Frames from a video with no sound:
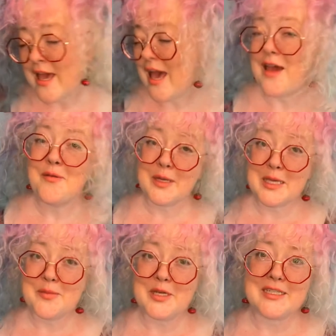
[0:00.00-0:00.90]
I really
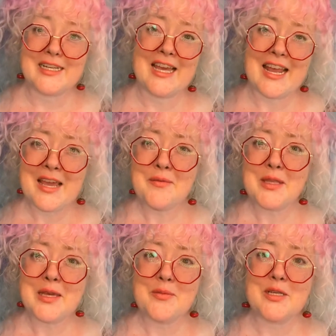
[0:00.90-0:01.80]
appreciate it. And I
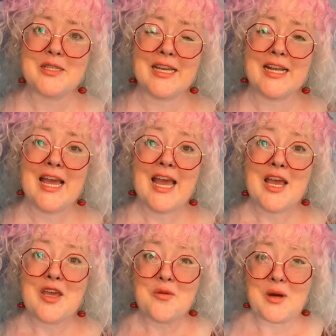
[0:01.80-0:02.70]
really appreciate
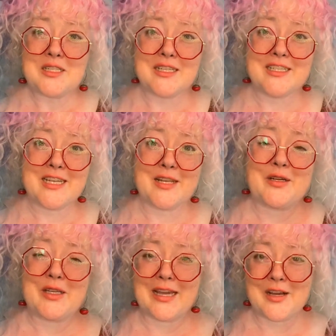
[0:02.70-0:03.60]
you watching the
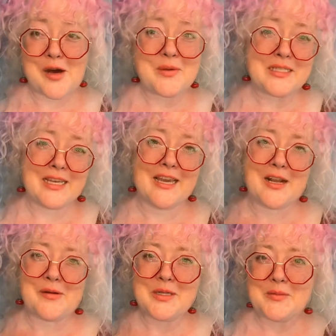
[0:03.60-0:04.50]
channel and commenting and
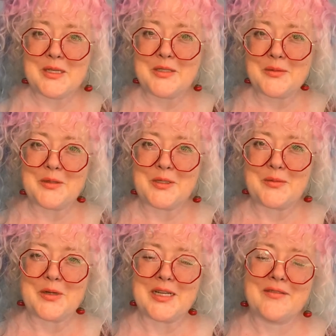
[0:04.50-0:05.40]
always being super
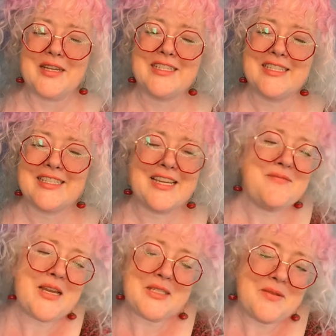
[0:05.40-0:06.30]
supportive. It's just, it
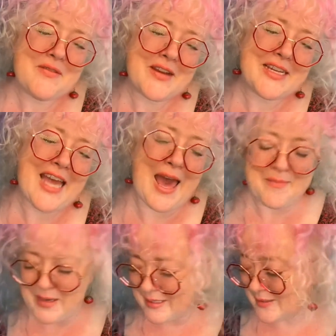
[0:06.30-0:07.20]
makes me very
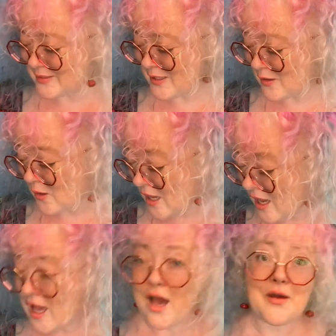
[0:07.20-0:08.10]
happy. So,
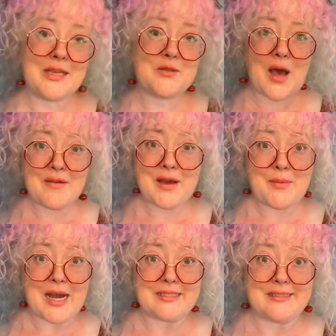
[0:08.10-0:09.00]
okay, so I've got
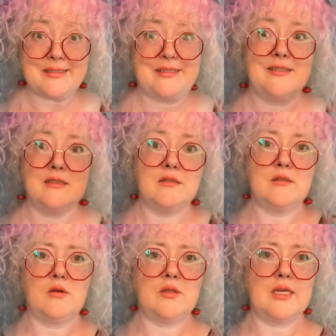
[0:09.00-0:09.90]
boxes.
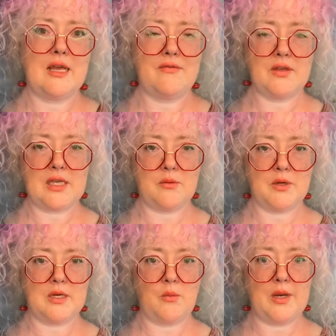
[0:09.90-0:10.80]
Hold on. I feel like we're
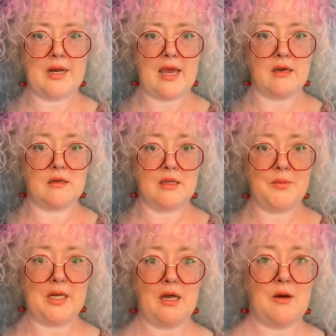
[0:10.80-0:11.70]
at a weird angle. I
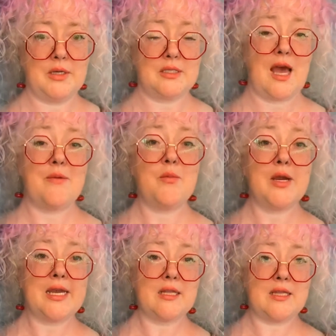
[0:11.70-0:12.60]
mean, always. I'm
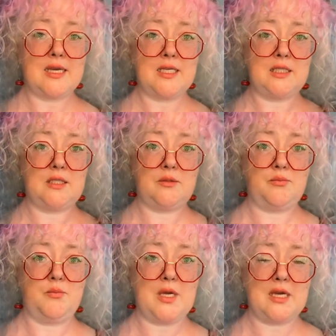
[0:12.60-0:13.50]
wearing this
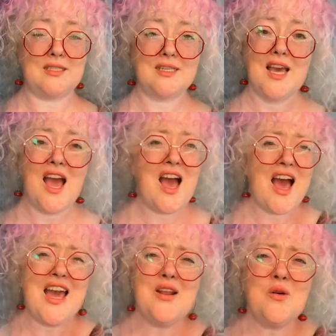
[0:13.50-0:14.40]
because
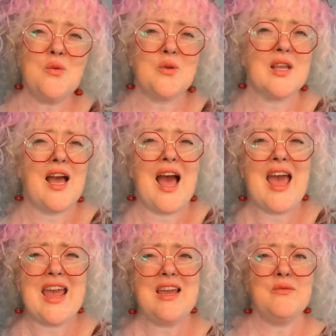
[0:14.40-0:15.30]
I don't,
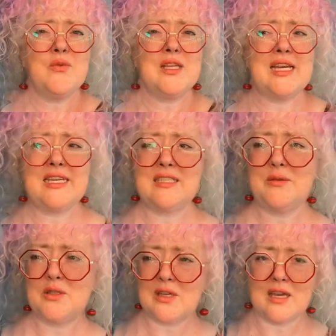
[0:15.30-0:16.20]
I realized I
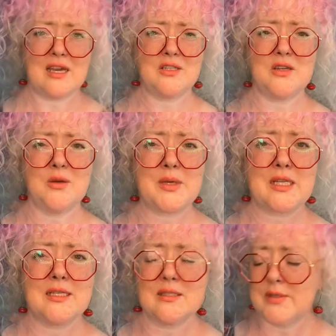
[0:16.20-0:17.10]
was looking, I took you in my
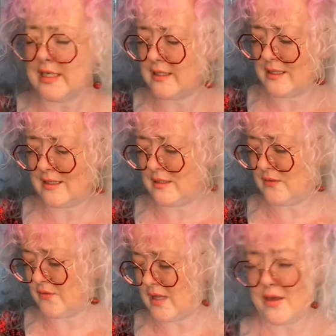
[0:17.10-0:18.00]
closet and realized this is
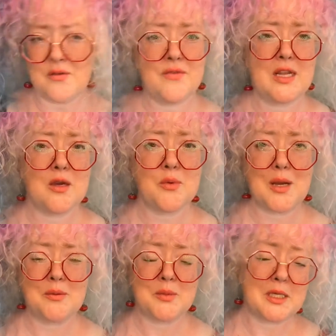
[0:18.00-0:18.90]
for the other video
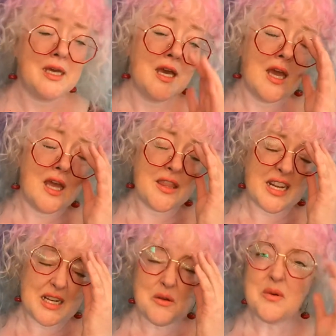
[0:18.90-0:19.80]
probably, that I
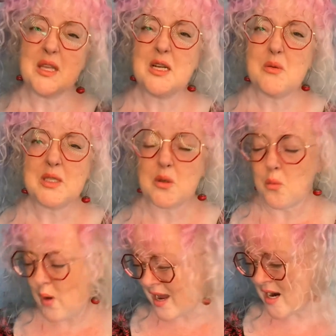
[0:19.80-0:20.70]
don't really know what to
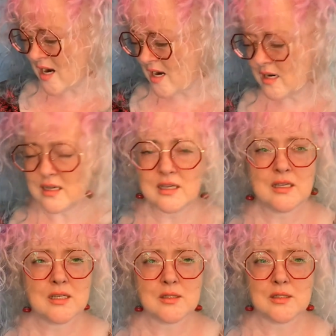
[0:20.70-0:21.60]
wear,
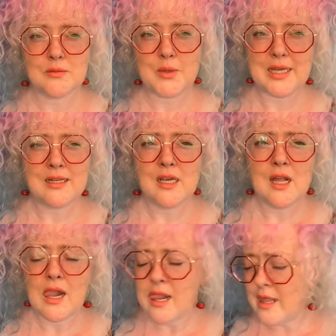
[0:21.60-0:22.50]
but
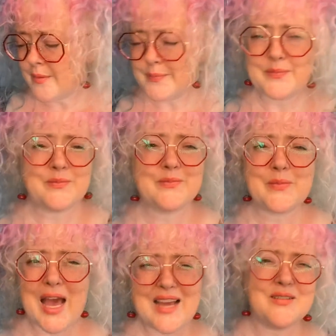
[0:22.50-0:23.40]

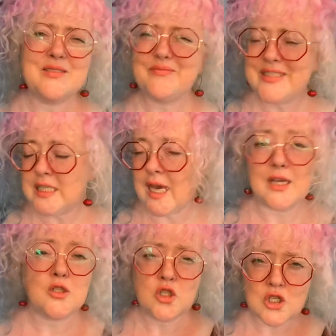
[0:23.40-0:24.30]
I, yeah,
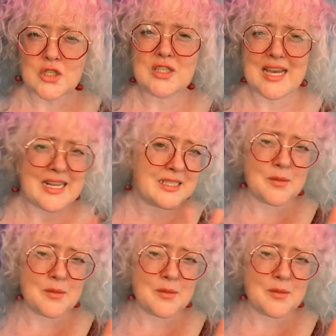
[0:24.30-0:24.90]
shirts, I need some